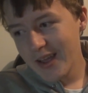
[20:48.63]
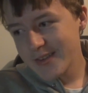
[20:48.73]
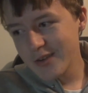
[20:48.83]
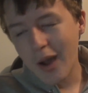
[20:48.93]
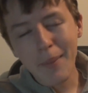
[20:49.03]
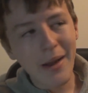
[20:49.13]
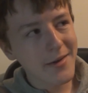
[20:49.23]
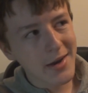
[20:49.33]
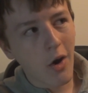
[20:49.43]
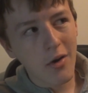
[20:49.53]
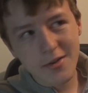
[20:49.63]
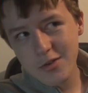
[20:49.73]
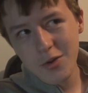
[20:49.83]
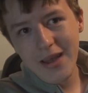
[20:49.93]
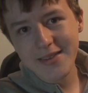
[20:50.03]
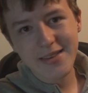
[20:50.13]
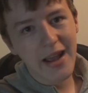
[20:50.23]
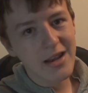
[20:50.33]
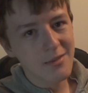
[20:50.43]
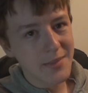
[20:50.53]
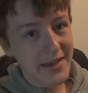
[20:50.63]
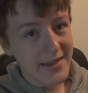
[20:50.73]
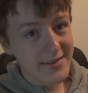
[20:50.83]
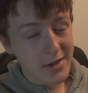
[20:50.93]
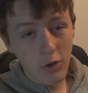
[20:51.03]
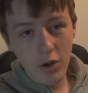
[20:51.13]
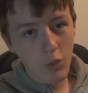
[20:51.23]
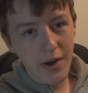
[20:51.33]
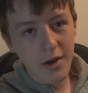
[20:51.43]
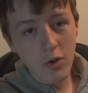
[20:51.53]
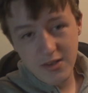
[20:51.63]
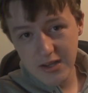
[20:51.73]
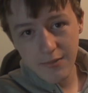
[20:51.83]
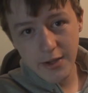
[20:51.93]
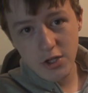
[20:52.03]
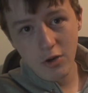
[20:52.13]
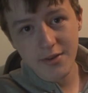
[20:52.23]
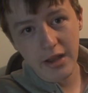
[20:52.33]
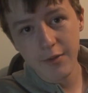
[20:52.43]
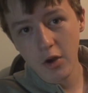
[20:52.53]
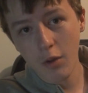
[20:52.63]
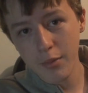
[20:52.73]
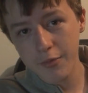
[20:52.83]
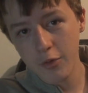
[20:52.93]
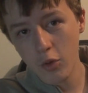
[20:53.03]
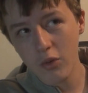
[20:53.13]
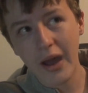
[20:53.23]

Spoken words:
So American Horror Story Asylum is going where no TV show has ever gone before,